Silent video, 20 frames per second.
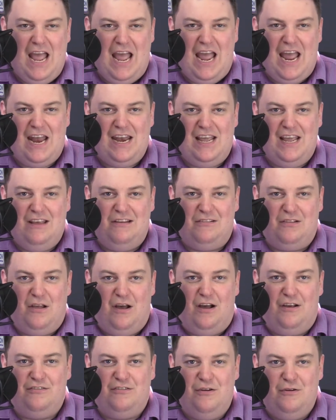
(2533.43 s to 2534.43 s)
And his
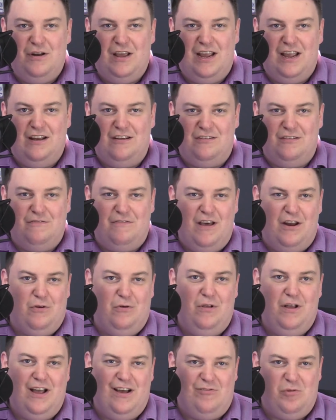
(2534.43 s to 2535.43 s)
lawsuit against the
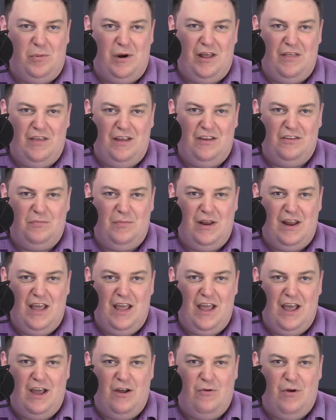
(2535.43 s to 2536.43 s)
federal government, I think, has been
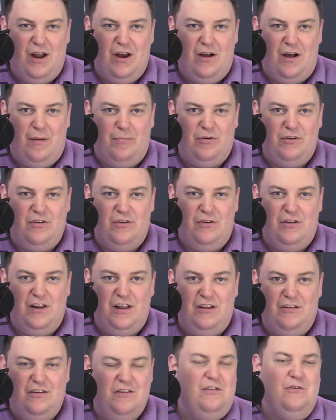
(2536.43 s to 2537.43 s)
a great
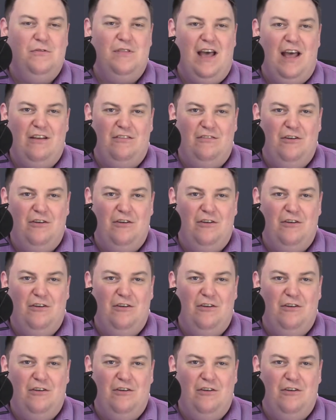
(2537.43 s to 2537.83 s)
opportunity to do that.